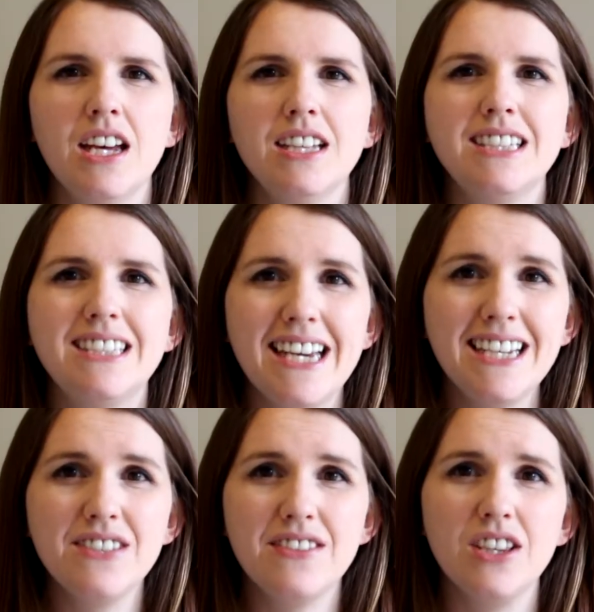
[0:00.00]

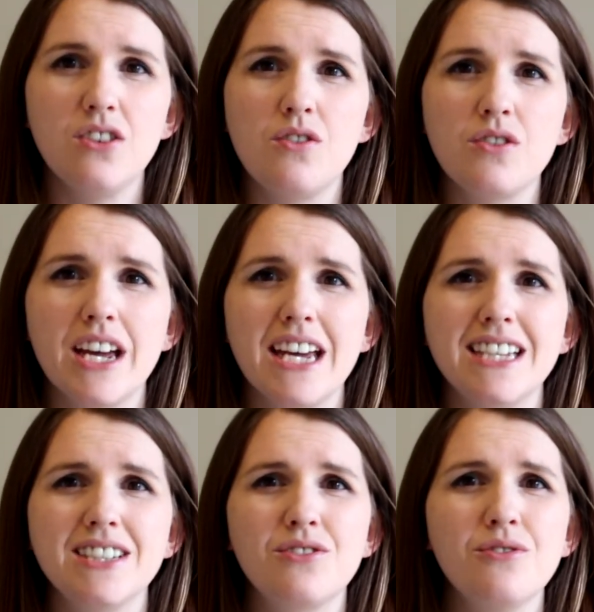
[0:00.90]
Today's vlog
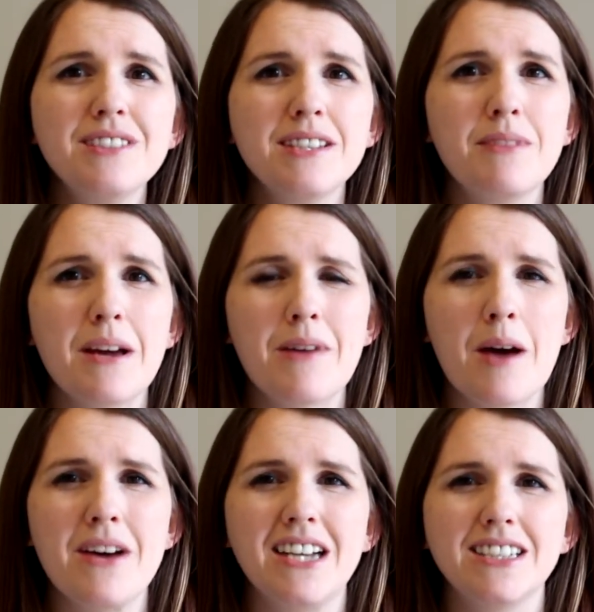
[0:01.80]
is going to be
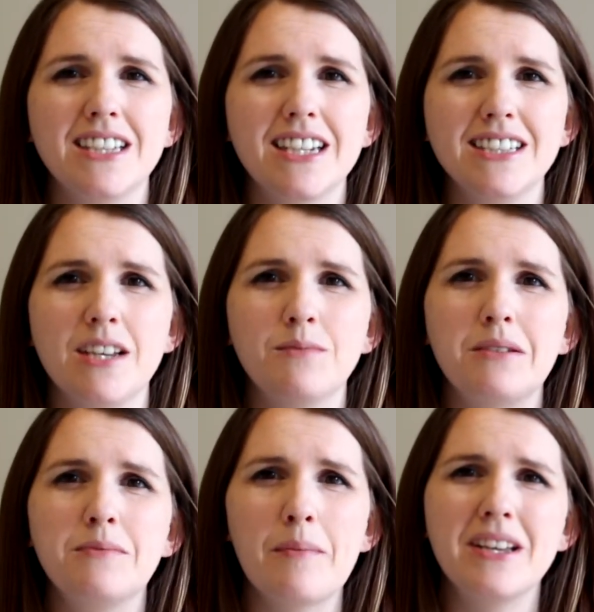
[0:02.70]
about a matter that can
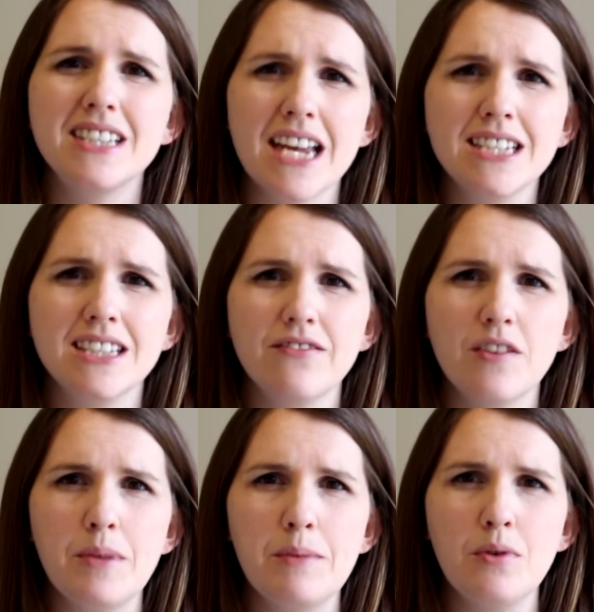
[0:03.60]
sometimes be a bit sensitive
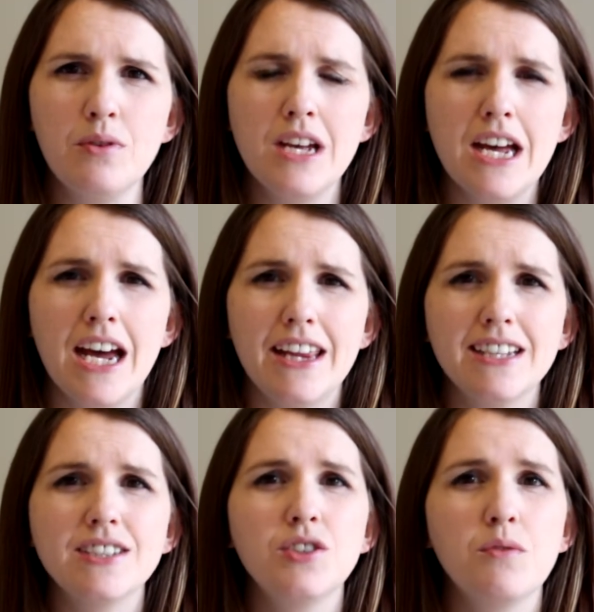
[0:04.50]
for people, and
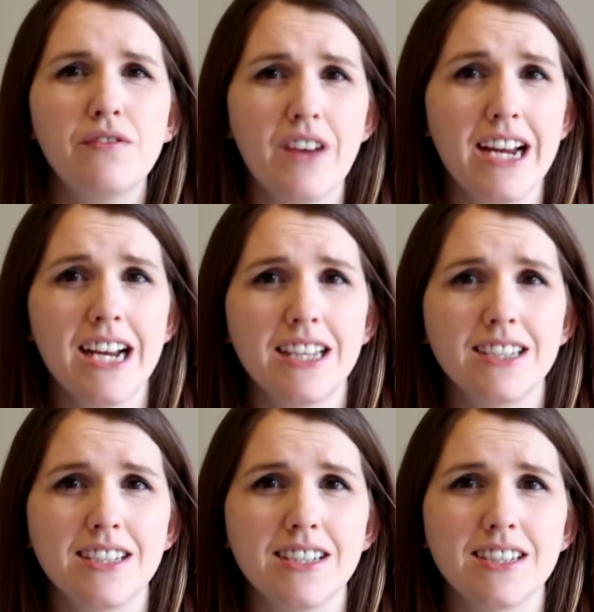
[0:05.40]
that's to do with
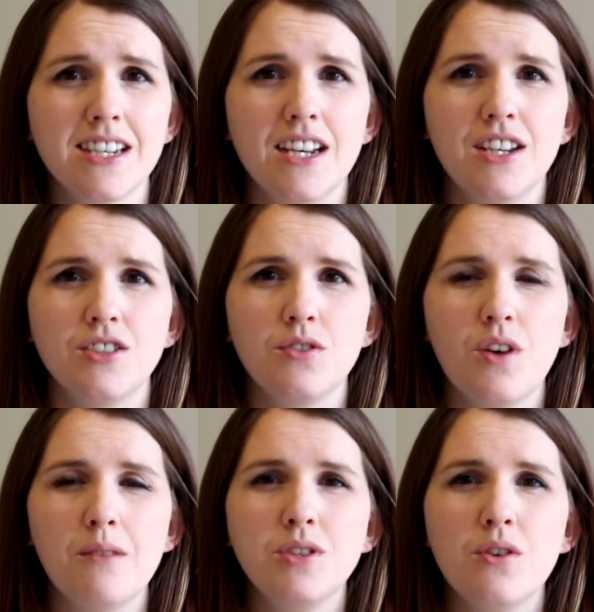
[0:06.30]
finances. So
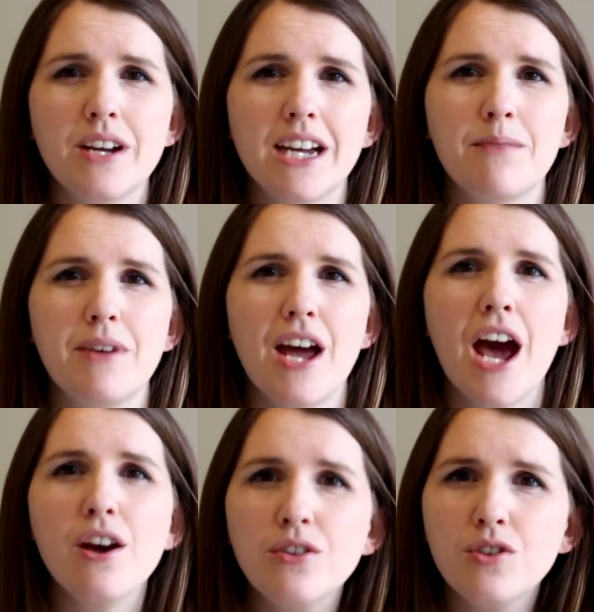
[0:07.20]
I'm talking about
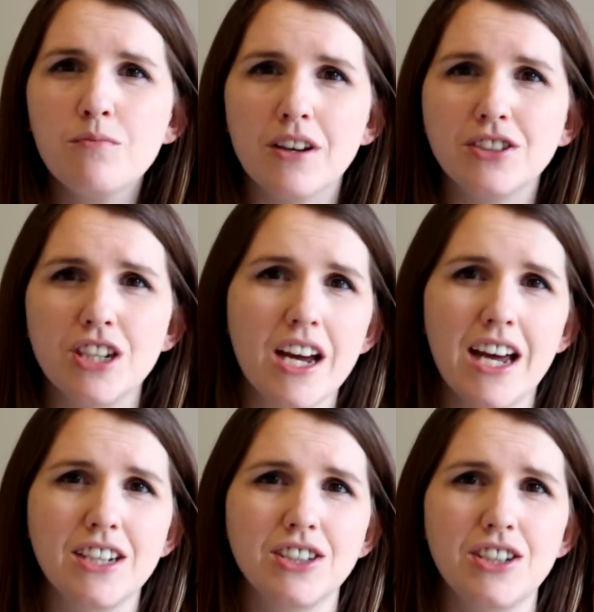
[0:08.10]
how you budget
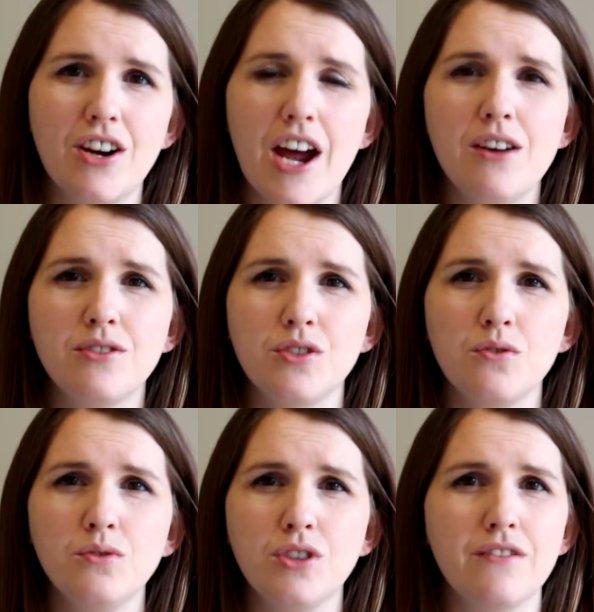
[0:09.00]
actually your
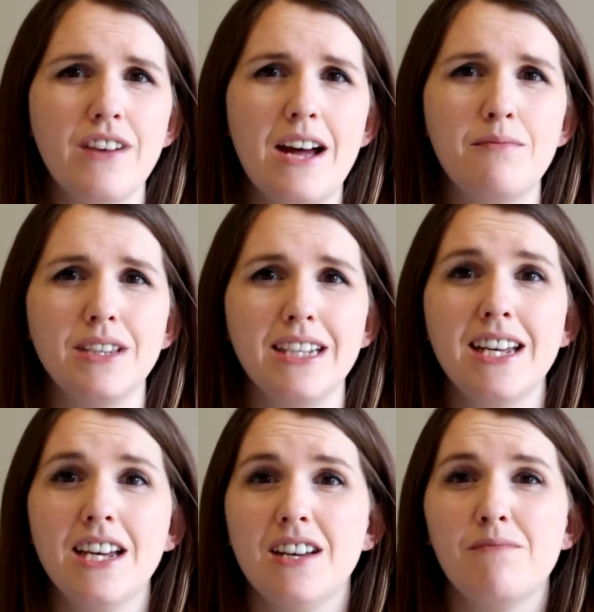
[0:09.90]
household or family,
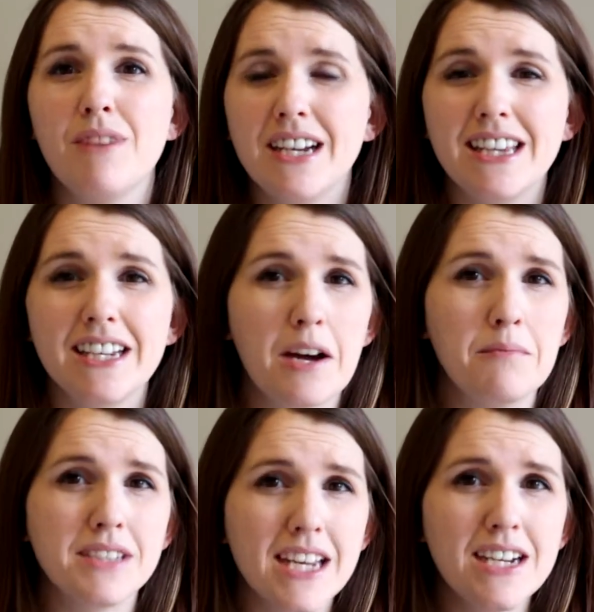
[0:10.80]
money that
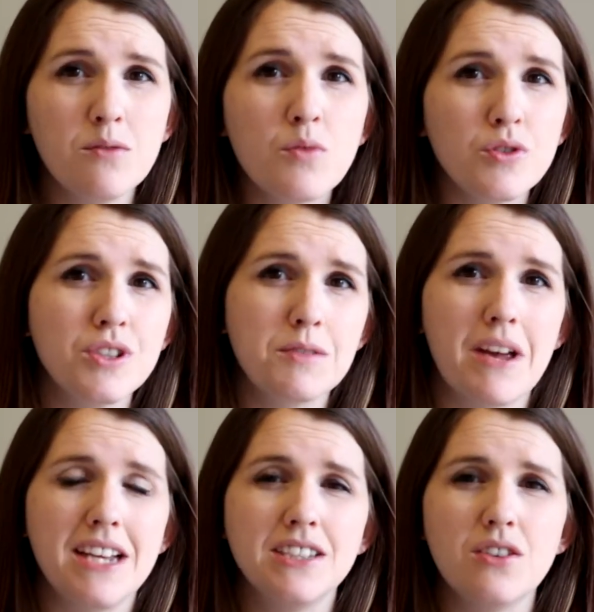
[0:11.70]
comes in and what you
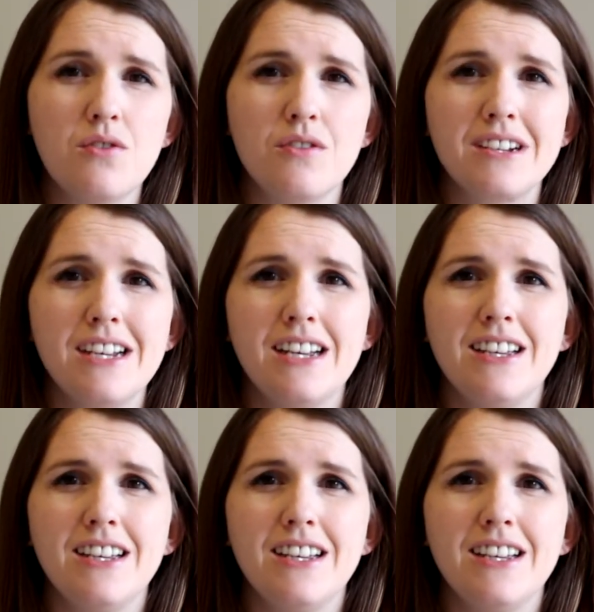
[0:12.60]
spend it on.